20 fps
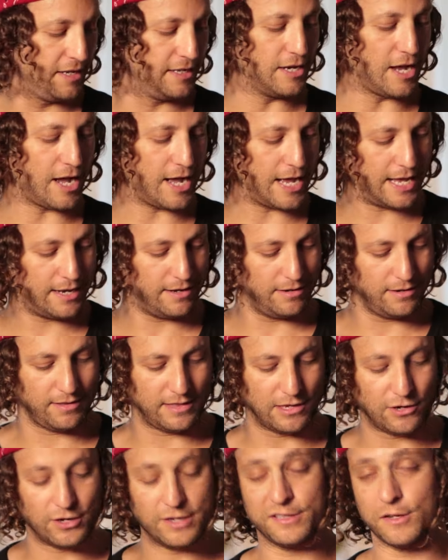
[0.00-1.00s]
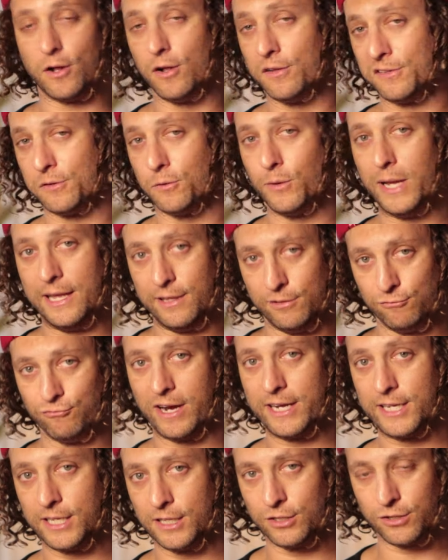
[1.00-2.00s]
There is also a
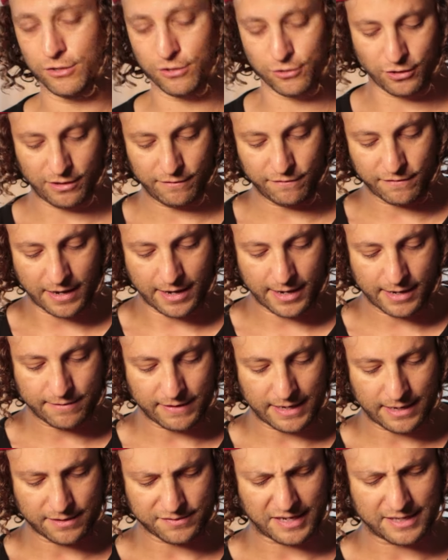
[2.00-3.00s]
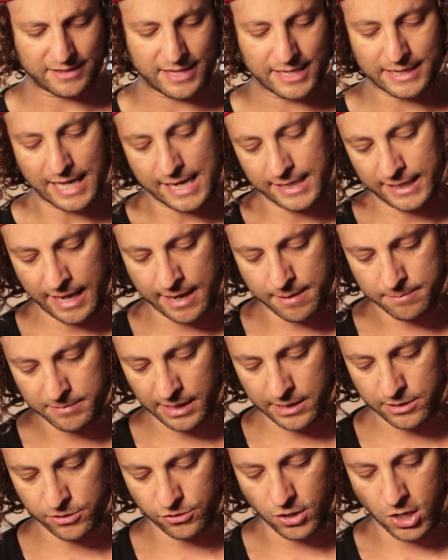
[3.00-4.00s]
regular 35S. I think that came
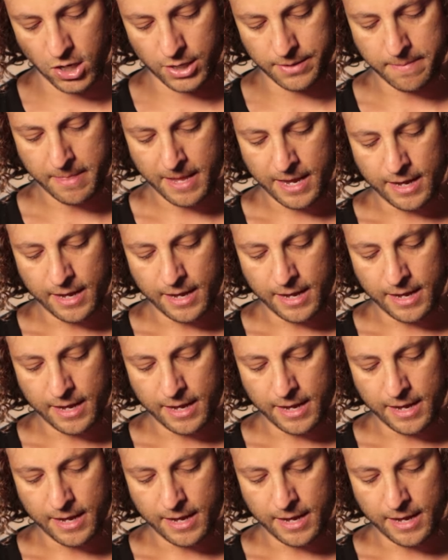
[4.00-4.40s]
later on.